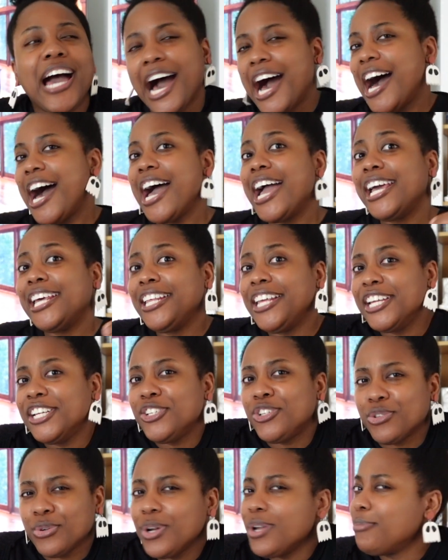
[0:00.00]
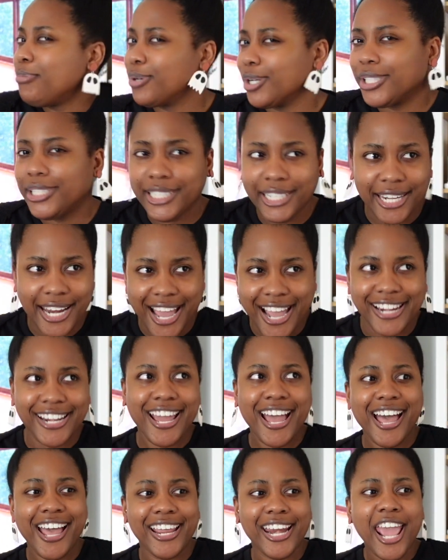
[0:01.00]
I enjoy Brooklyn
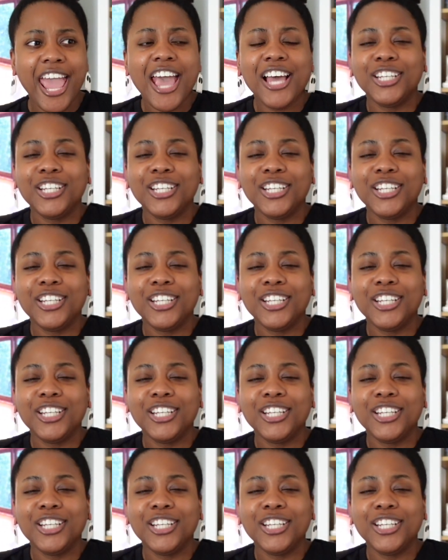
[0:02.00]
Nine-Nine.